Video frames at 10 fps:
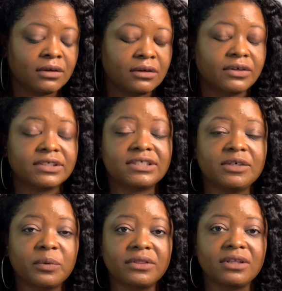can see
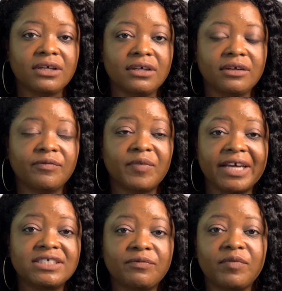what the
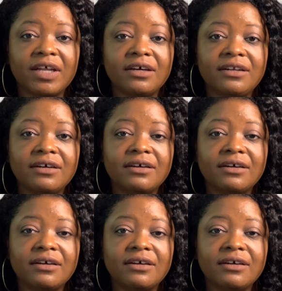flash flood